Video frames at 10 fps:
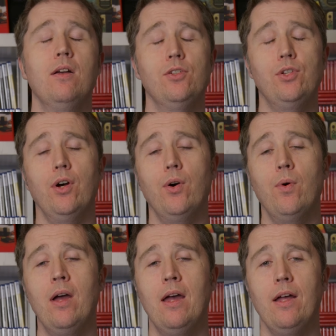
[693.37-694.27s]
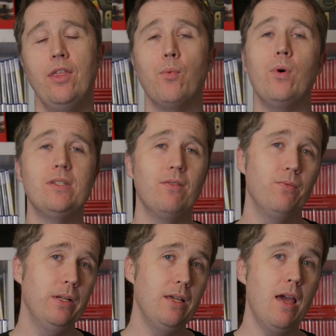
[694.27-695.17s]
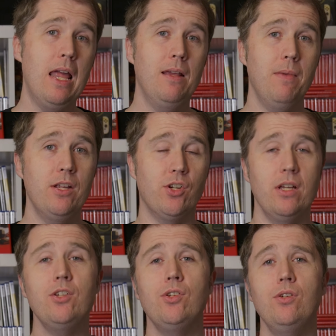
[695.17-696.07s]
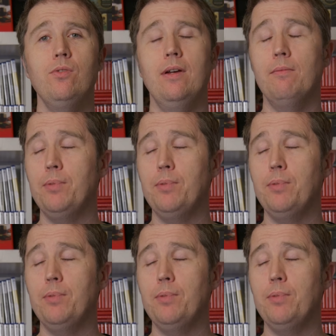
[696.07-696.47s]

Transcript: so there wasn't really any major issue.